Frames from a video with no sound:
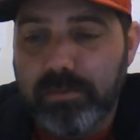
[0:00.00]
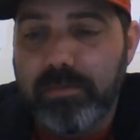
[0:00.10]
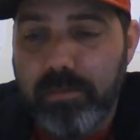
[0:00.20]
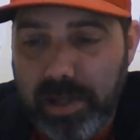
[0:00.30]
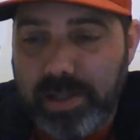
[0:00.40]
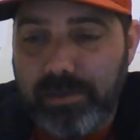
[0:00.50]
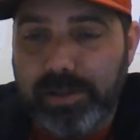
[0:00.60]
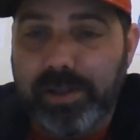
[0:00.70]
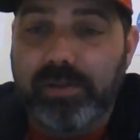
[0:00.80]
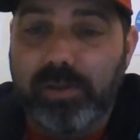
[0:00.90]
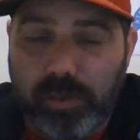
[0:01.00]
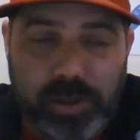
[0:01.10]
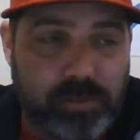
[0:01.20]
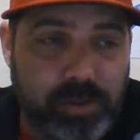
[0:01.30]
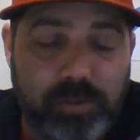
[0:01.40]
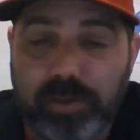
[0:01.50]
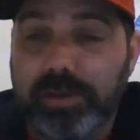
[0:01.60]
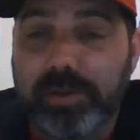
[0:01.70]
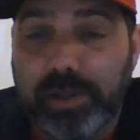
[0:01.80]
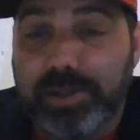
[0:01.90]
May 17th, 2021.
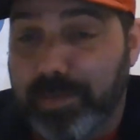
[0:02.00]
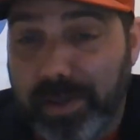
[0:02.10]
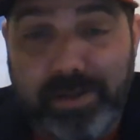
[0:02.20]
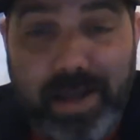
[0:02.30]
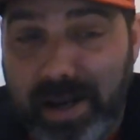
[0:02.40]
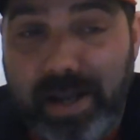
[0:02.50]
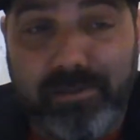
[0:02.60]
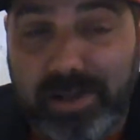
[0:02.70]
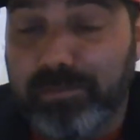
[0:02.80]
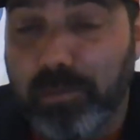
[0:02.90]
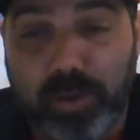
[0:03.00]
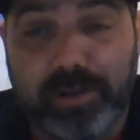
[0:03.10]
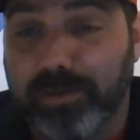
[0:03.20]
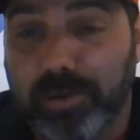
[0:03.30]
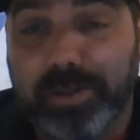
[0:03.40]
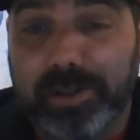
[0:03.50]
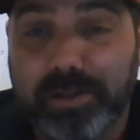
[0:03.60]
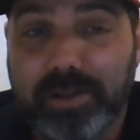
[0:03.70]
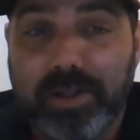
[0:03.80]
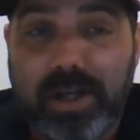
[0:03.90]
It's been that kind of a morning for me.
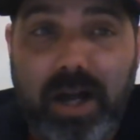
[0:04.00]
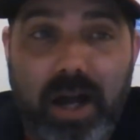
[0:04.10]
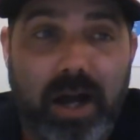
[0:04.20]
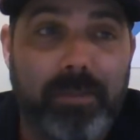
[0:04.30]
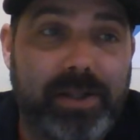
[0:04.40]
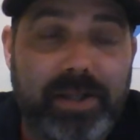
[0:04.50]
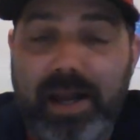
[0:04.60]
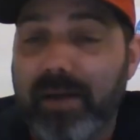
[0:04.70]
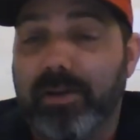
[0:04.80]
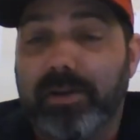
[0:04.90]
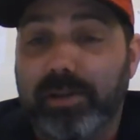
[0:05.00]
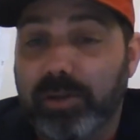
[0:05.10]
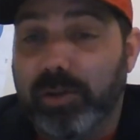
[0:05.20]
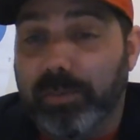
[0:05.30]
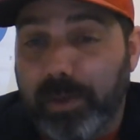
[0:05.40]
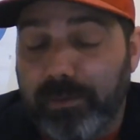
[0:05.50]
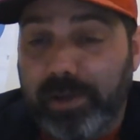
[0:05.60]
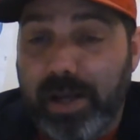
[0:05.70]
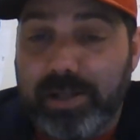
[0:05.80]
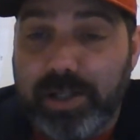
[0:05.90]
I didn't have a YouTube play for
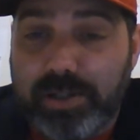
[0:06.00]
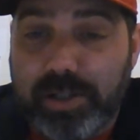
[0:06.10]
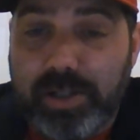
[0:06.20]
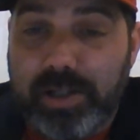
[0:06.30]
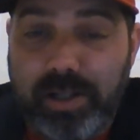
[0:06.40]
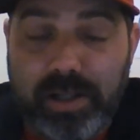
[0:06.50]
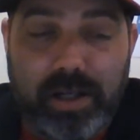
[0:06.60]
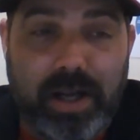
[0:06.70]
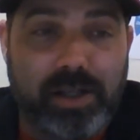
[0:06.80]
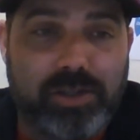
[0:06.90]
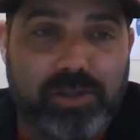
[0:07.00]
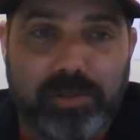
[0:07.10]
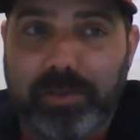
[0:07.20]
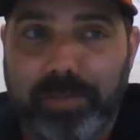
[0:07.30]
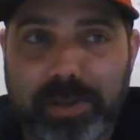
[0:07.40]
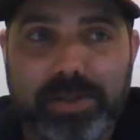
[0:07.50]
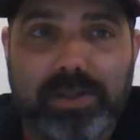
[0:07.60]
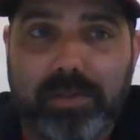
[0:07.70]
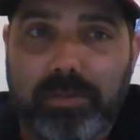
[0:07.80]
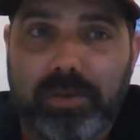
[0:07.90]
you guys yesterday. I got extremely busy
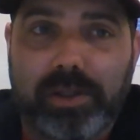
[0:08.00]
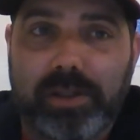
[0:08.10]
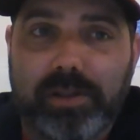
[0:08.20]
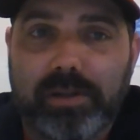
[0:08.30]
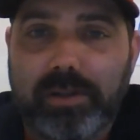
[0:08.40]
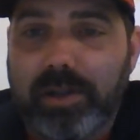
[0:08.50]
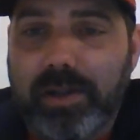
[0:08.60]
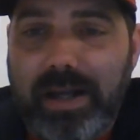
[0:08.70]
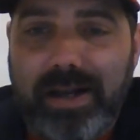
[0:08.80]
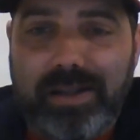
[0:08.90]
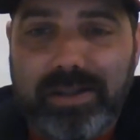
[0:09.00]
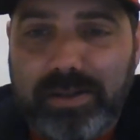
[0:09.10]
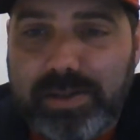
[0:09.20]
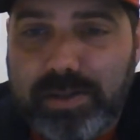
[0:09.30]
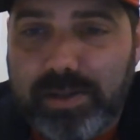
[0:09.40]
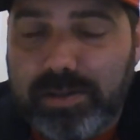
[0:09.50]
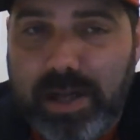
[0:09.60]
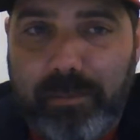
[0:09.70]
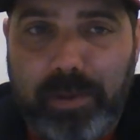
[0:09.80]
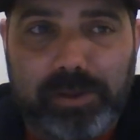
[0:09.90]
in the morning. Had a
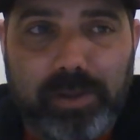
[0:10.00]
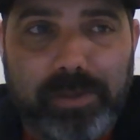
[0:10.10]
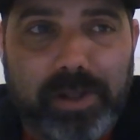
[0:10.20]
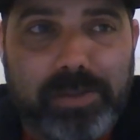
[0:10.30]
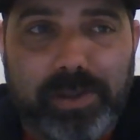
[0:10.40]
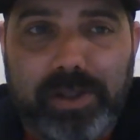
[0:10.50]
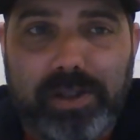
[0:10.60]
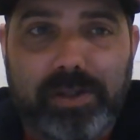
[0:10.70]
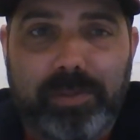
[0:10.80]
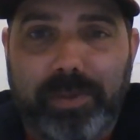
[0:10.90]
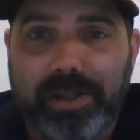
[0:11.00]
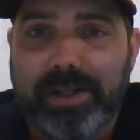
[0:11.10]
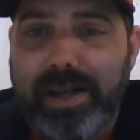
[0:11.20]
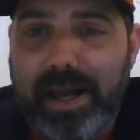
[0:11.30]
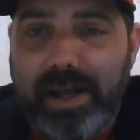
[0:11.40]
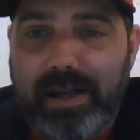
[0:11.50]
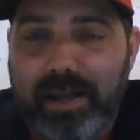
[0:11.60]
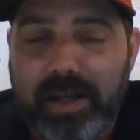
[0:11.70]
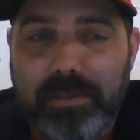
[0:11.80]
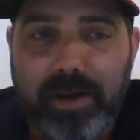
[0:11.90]
softball tournament I was playing in. We played at 9
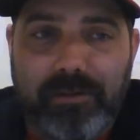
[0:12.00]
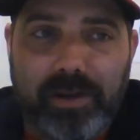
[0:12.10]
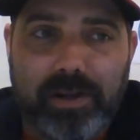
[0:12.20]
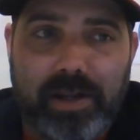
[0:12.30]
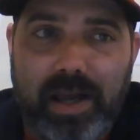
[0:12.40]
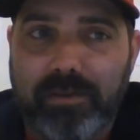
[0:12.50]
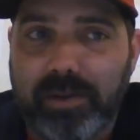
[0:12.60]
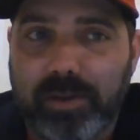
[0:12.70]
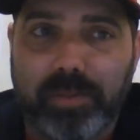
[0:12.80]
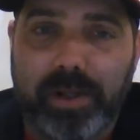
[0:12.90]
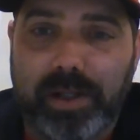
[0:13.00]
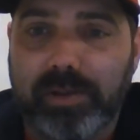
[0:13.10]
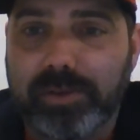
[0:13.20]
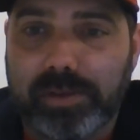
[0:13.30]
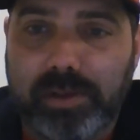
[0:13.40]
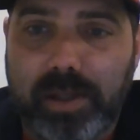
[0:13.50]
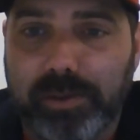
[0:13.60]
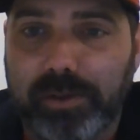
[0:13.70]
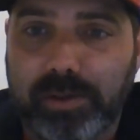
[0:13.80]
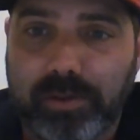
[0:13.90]
a.m. and I figured I'd have a little break and was
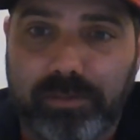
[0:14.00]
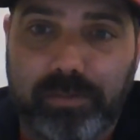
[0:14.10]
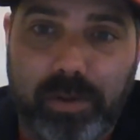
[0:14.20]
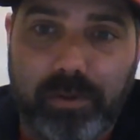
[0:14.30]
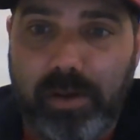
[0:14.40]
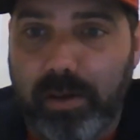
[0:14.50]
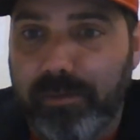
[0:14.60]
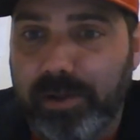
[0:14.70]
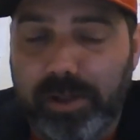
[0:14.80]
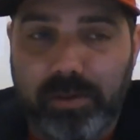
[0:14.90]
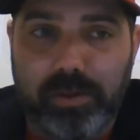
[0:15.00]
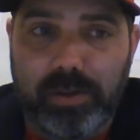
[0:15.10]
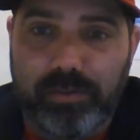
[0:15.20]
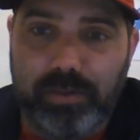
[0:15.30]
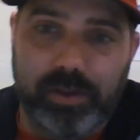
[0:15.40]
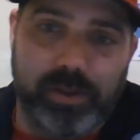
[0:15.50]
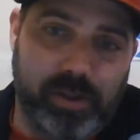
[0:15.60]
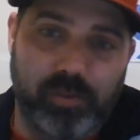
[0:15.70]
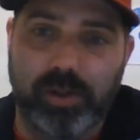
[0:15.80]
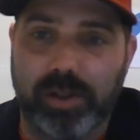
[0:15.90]
able to do a video if we
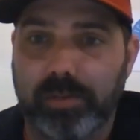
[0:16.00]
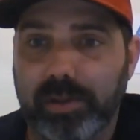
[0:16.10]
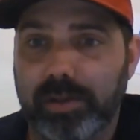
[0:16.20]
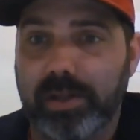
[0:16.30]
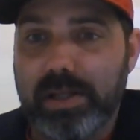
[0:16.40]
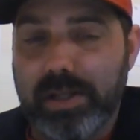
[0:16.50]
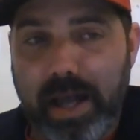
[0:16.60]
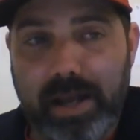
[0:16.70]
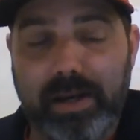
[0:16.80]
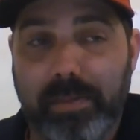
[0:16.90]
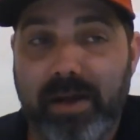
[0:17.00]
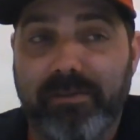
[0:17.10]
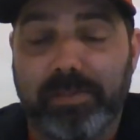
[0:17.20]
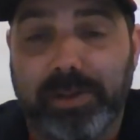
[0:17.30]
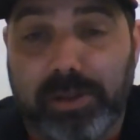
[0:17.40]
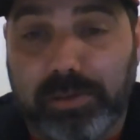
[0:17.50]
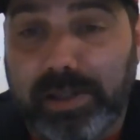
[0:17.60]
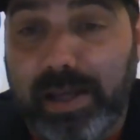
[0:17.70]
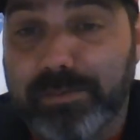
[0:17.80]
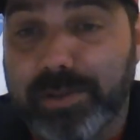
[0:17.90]
did win. But I ended up having to play
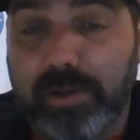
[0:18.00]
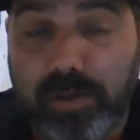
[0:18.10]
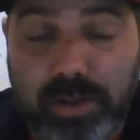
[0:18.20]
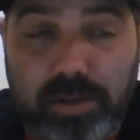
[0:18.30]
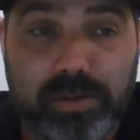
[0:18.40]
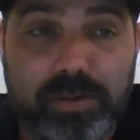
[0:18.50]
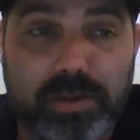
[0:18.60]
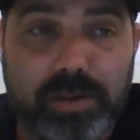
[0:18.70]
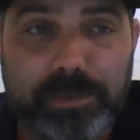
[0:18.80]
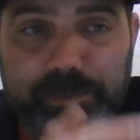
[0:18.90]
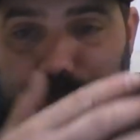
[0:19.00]
three games in a row.